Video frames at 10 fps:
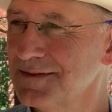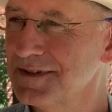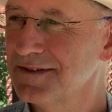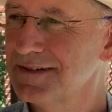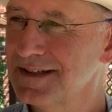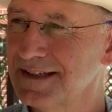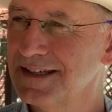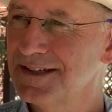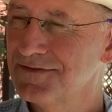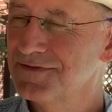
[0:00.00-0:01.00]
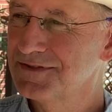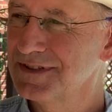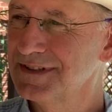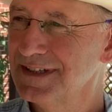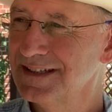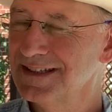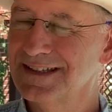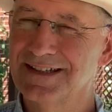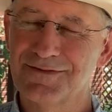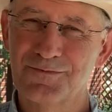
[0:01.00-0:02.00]
I'm getting ready to tell you,
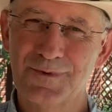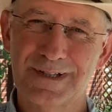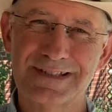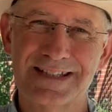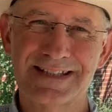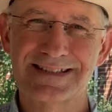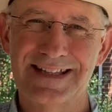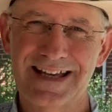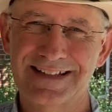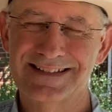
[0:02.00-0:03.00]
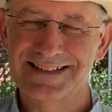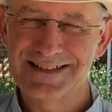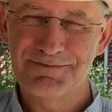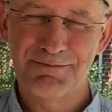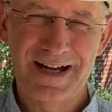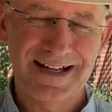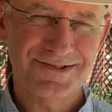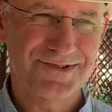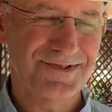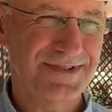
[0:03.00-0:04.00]
and it wasn't exactly
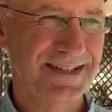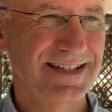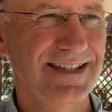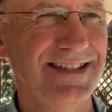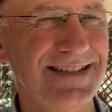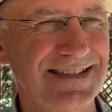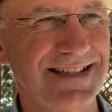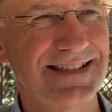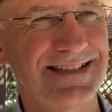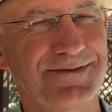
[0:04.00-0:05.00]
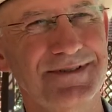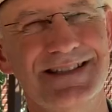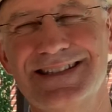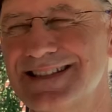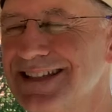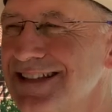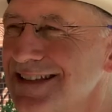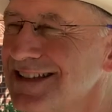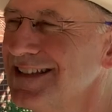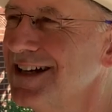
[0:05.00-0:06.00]
Baxter's thing. He says, what does he say? He
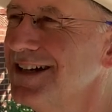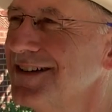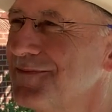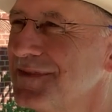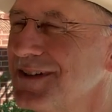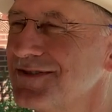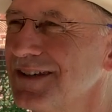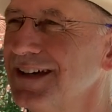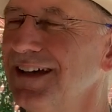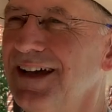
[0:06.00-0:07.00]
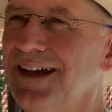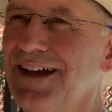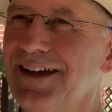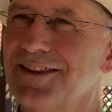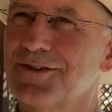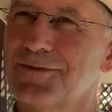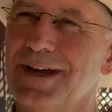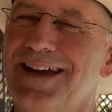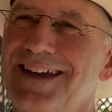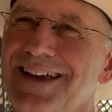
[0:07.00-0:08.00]
says, there's
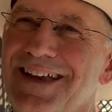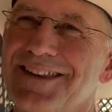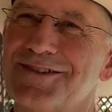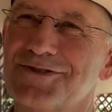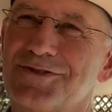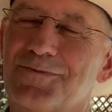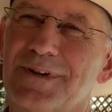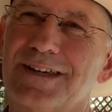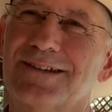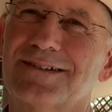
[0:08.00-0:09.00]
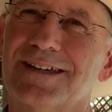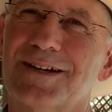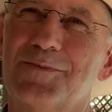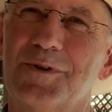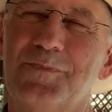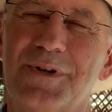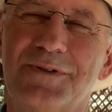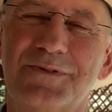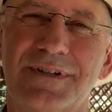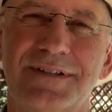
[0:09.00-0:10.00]
the regular cowboy
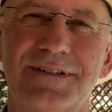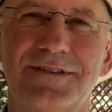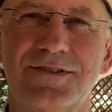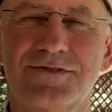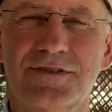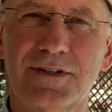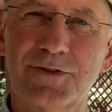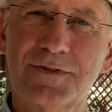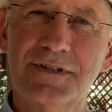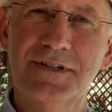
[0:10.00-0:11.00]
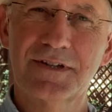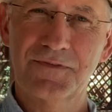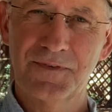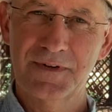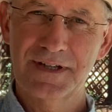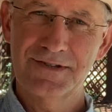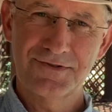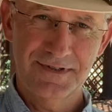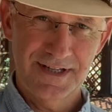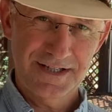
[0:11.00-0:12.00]
poetry, and then there's the lunatic fringe,
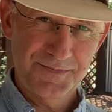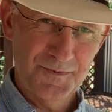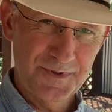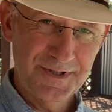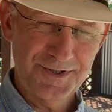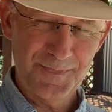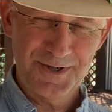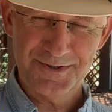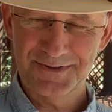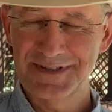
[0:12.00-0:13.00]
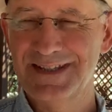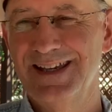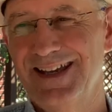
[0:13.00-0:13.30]
and that's more his specialty.